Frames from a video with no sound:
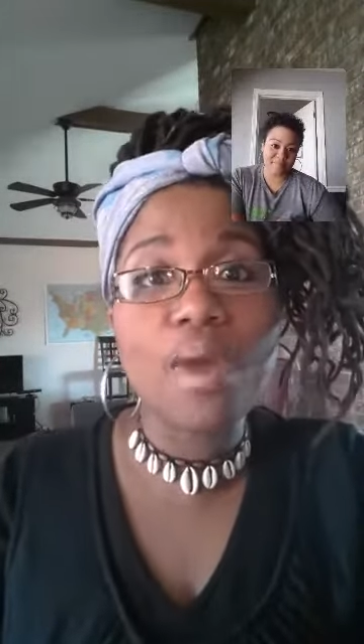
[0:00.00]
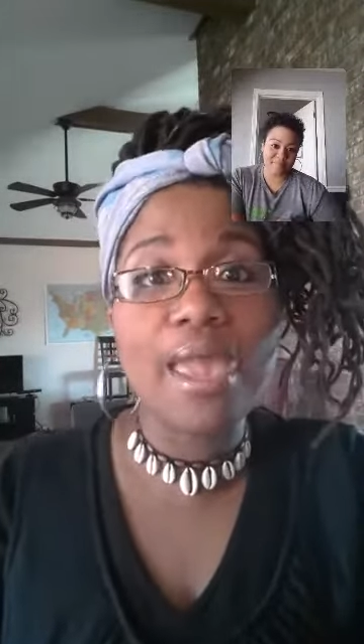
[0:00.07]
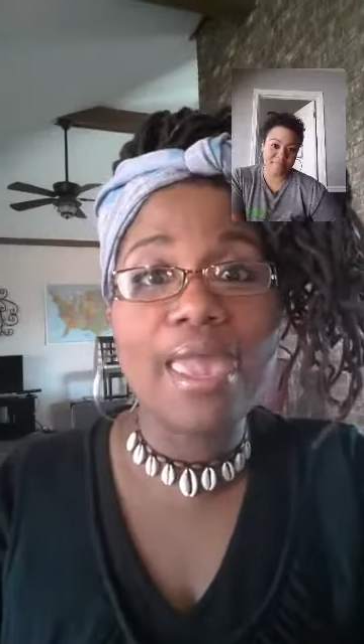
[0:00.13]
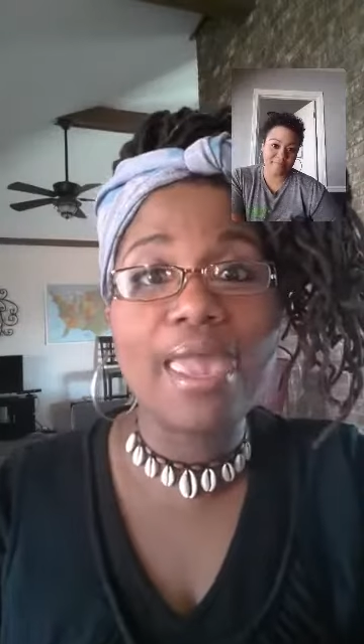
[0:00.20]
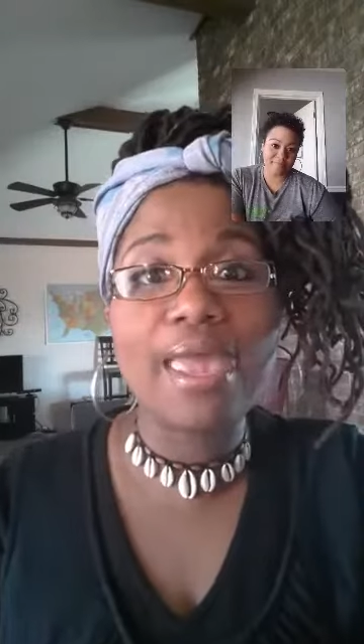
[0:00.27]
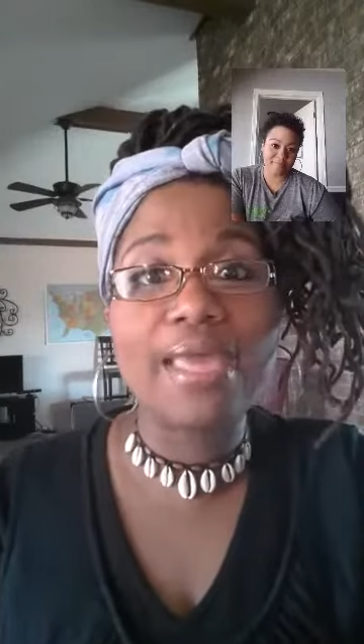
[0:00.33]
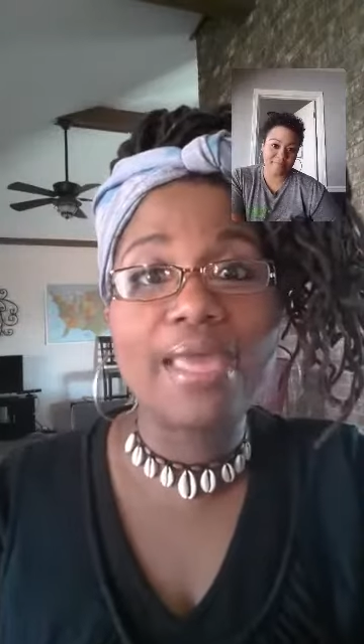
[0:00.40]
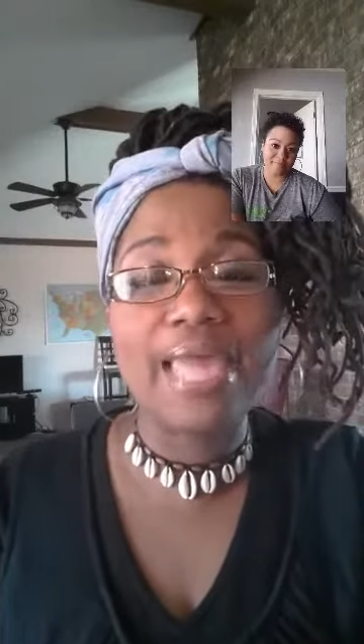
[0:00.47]

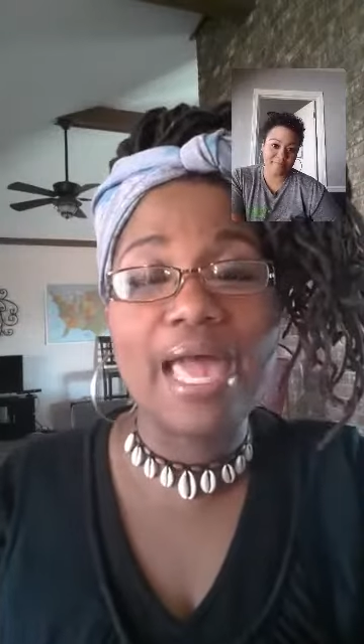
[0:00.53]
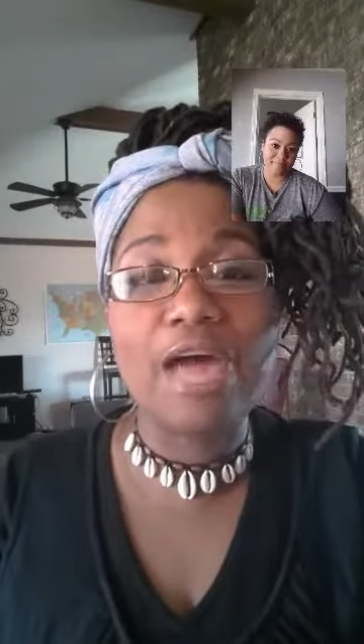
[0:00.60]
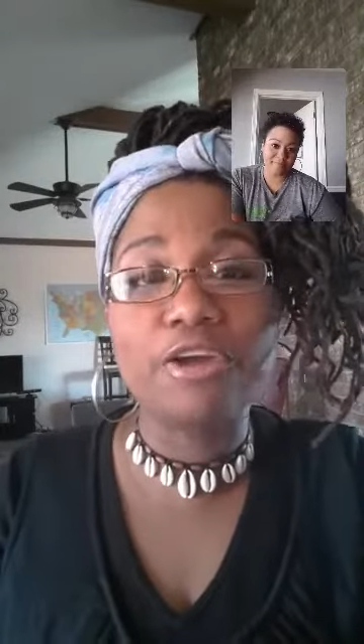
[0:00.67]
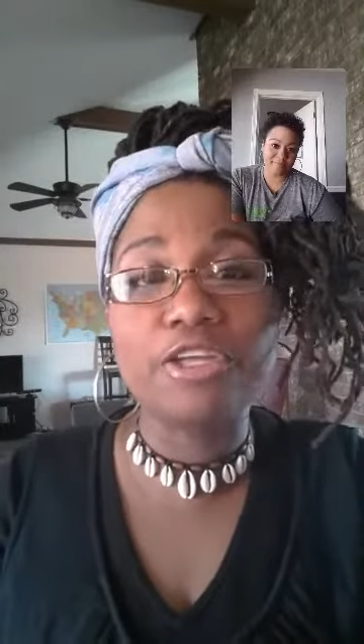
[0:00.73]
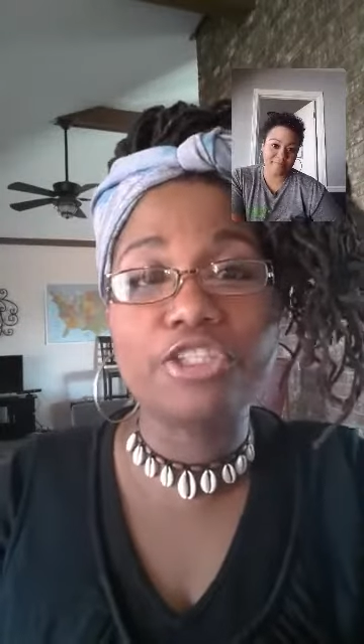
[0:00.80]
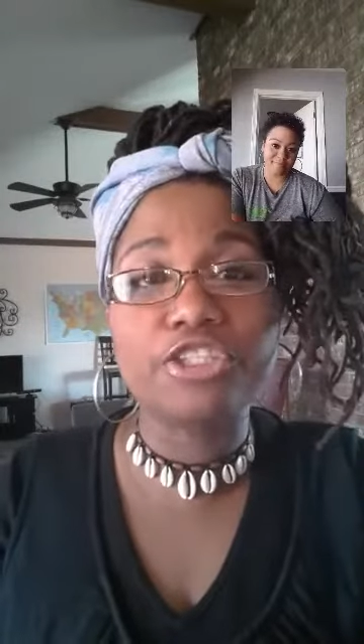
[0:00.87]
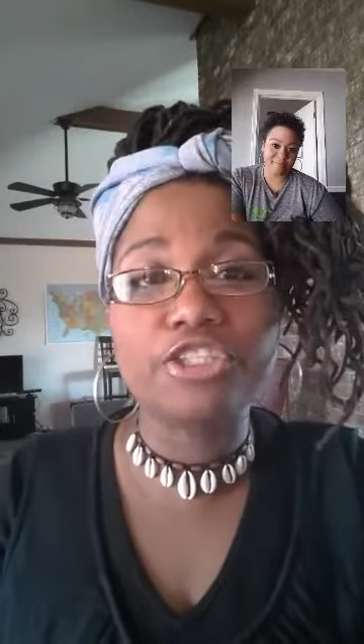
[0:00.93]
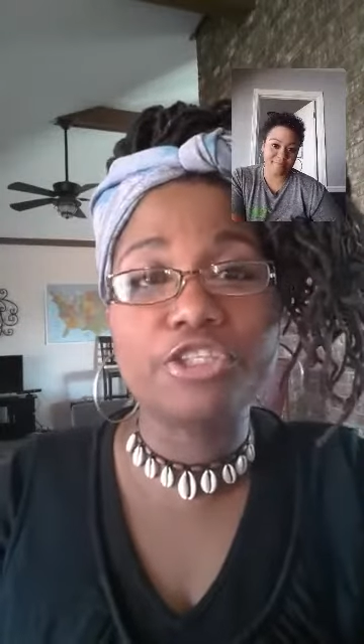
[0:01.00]
and how did
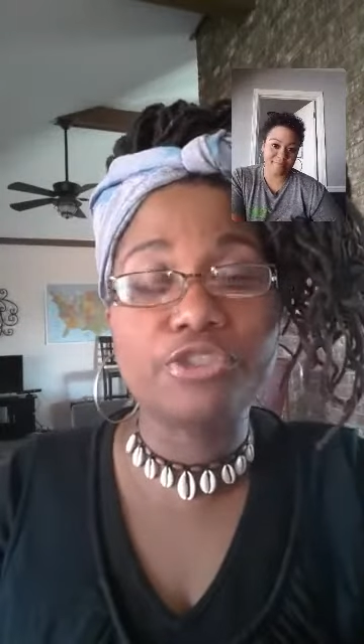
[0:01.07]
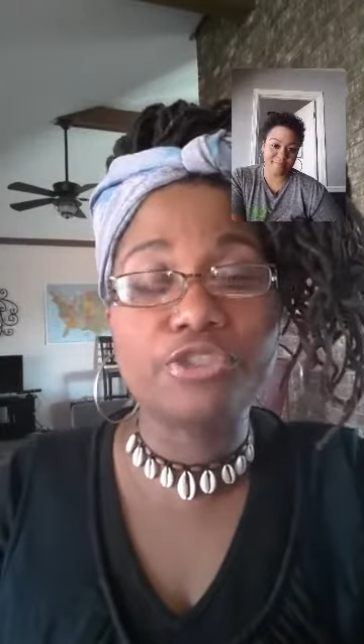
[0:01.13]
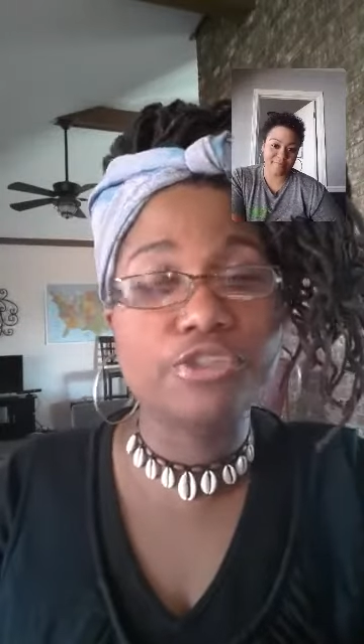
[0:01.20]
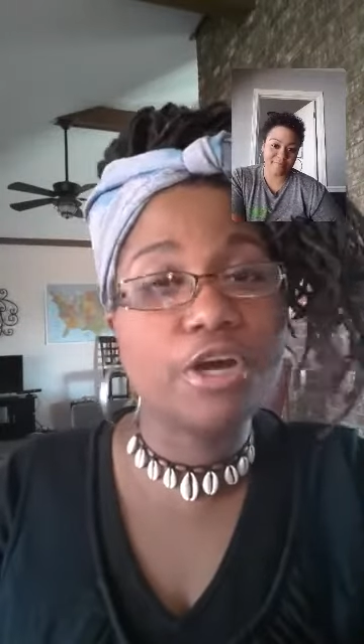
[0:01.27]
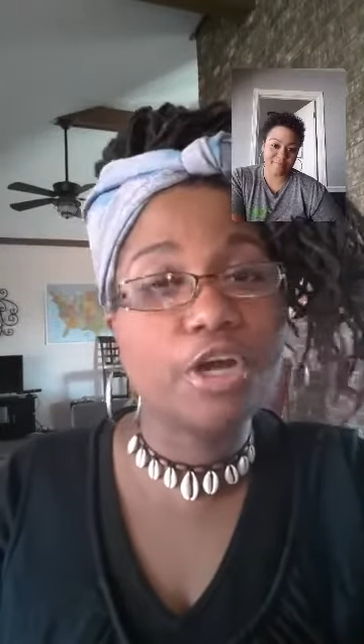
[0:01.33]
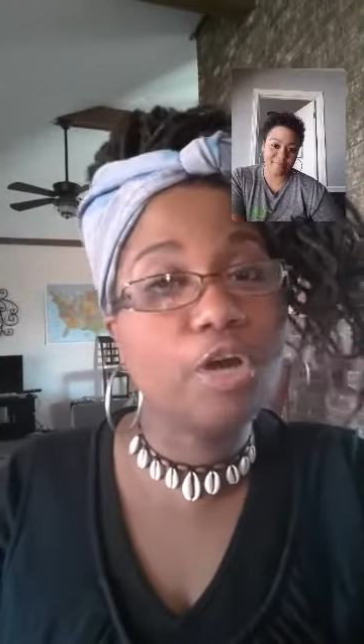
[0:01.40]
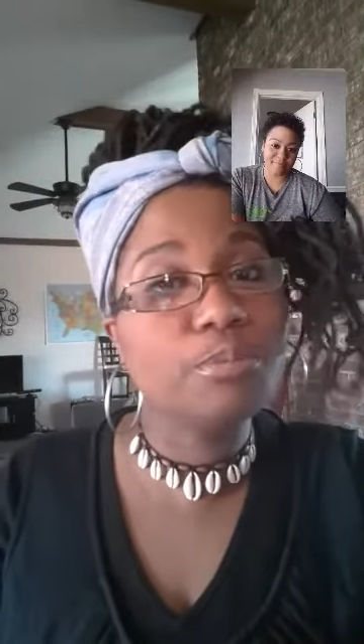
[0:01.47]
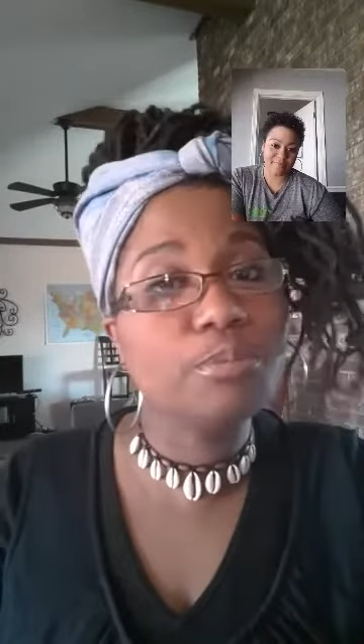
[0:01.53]
you start
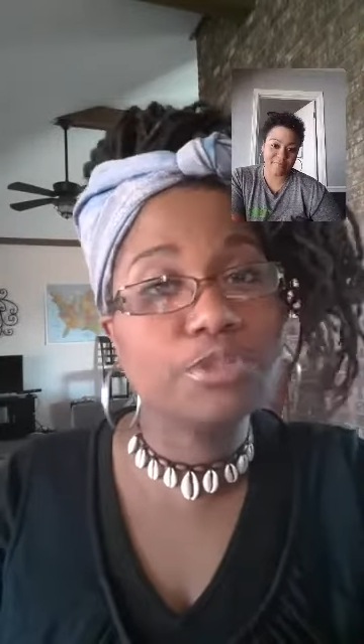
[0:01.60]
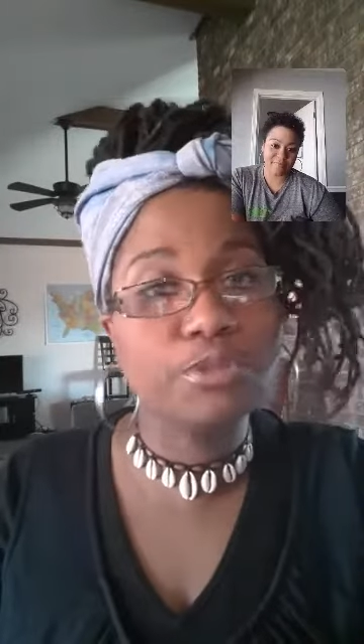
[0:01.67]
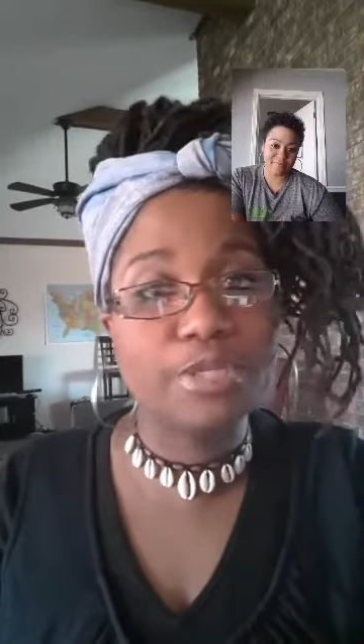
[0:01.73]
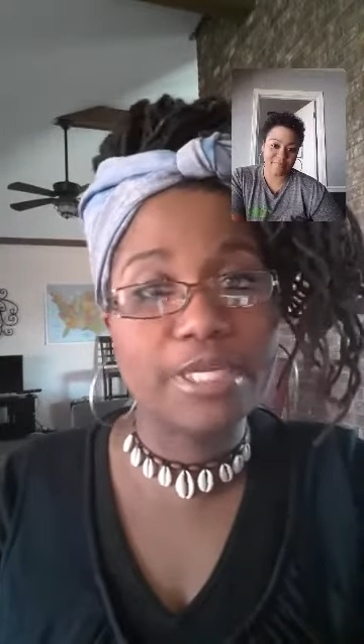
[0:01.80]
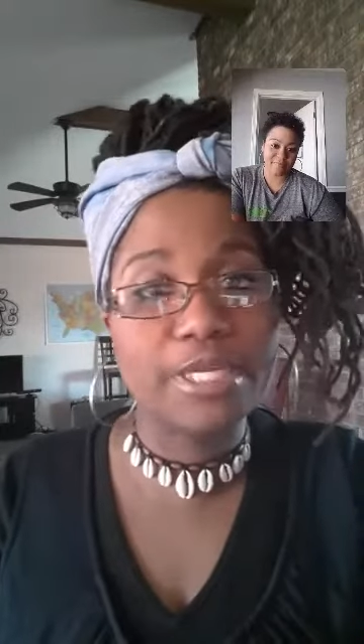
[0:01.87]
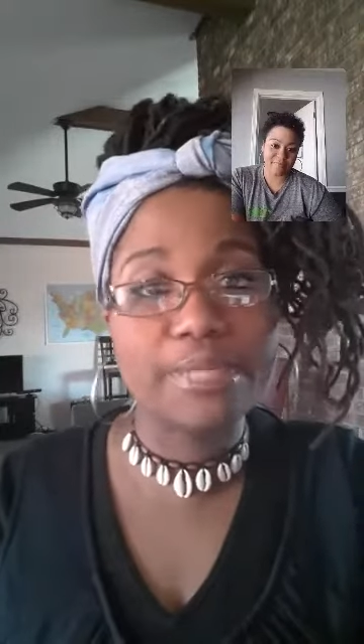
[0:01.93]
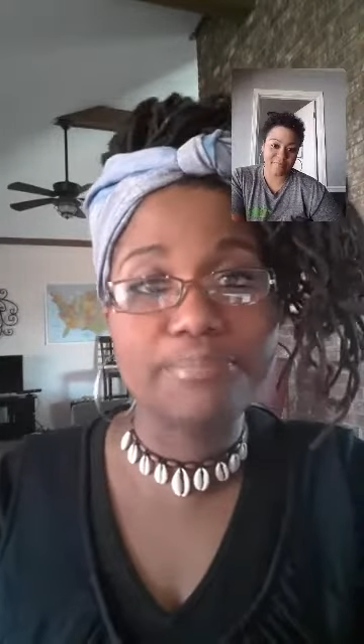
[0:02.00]
homeschooling?